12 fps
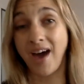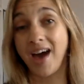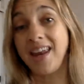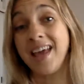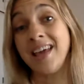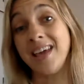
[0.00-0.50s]
had
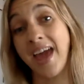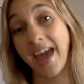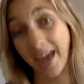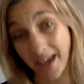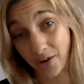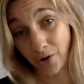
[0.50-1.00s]
a
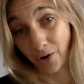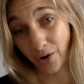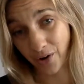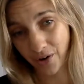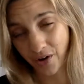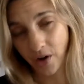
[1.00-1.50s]
hater,
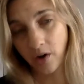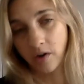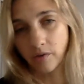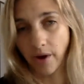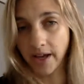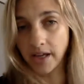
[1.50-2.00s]

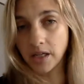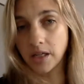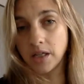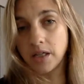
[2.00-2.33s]
right?